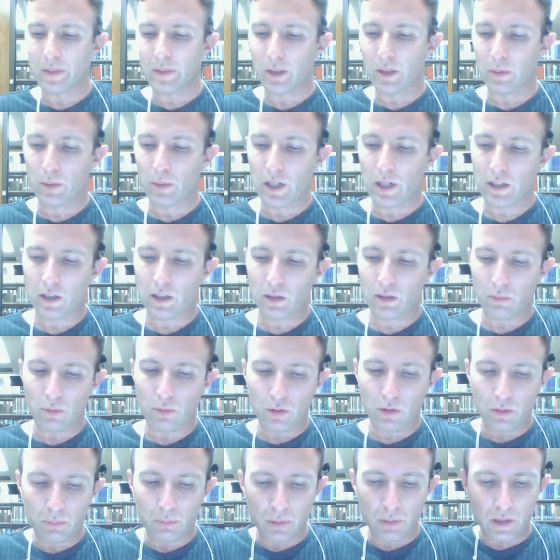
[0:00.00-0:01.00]
The record
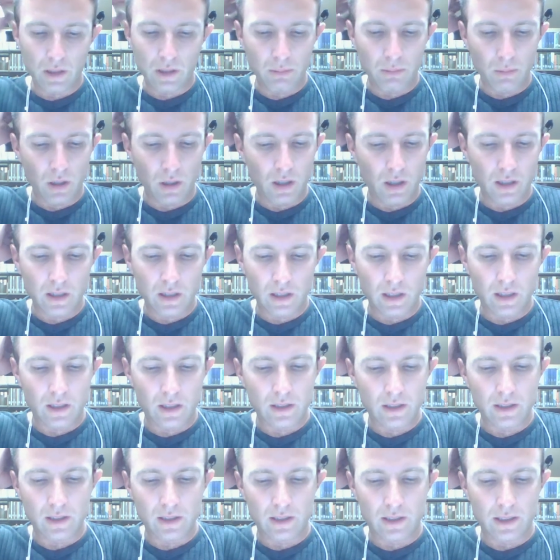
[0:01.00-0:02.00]
will be marked
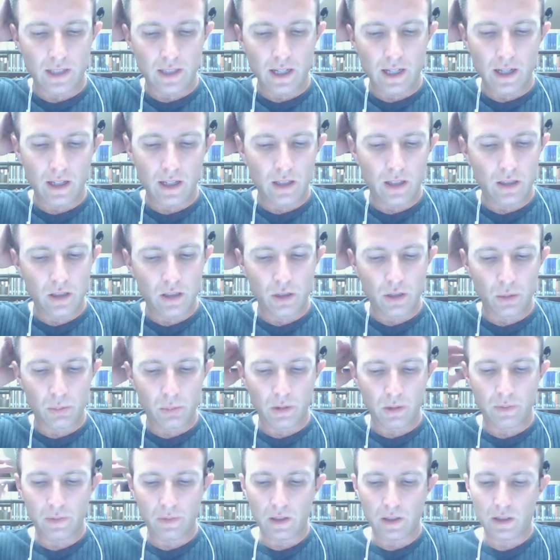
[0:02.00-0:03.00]
as dead to
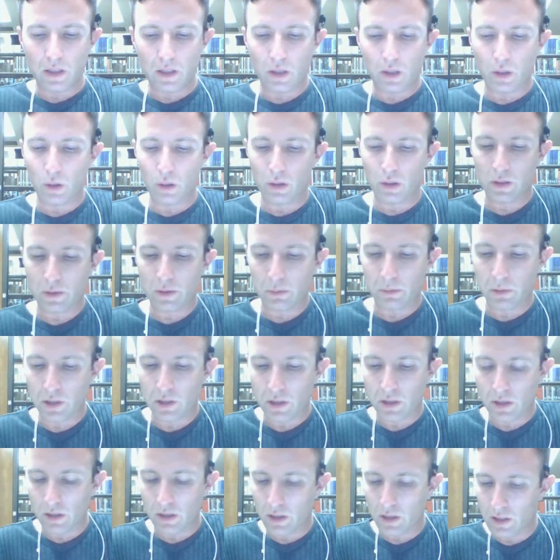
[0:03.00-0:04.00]
prevent the host from
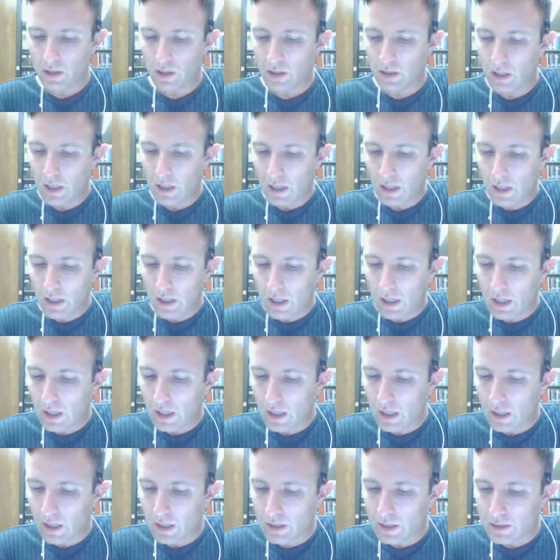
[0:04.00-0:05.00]
returning
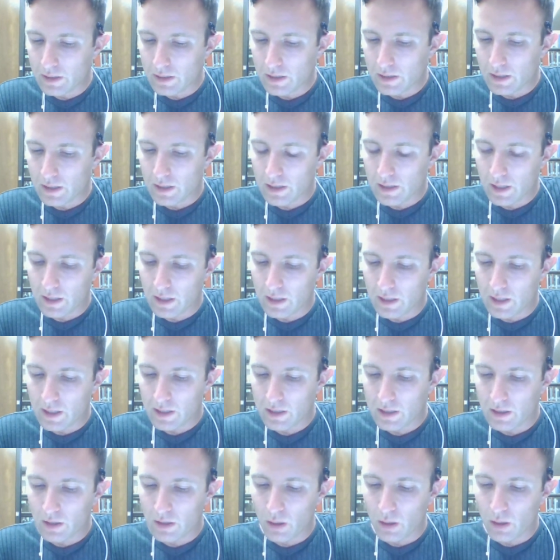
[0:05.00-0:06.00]
as disconnected